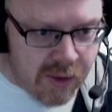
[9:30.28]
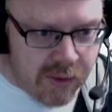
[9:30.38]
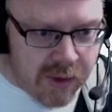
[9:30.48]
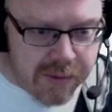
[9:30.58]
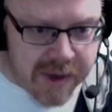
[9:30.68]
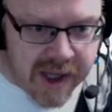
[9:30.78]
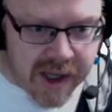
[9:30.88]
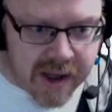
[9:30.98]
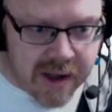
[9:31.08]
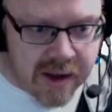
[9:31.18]
One
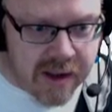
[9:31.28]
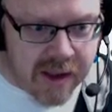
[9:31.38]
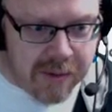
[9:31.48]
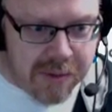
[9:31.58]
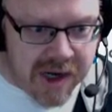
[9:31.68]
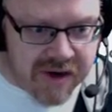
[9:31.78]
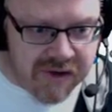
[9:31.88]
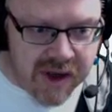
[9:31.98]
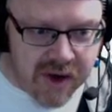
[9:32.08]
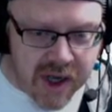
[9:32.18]
being
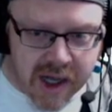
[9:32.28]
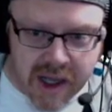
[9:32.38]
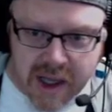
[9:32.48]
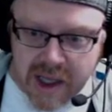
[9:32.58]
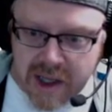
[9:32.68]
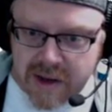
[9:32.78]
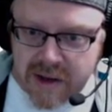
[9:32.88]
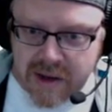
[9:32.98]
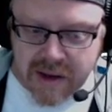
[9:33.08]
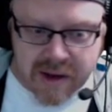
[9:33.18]
obliterate your ears.
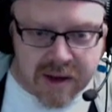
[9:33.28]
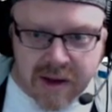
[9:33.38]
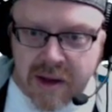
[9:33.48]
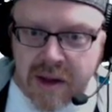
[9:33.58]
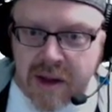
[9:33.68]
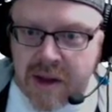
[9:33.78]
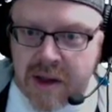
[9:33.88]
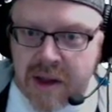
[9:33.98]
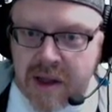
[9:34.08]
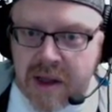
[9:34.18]

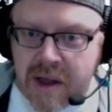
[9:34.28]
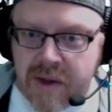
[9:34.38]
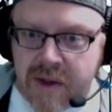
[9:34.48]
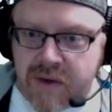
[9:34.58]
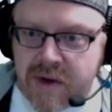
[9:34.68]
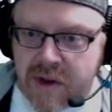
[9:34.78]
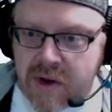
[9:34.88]
This returns a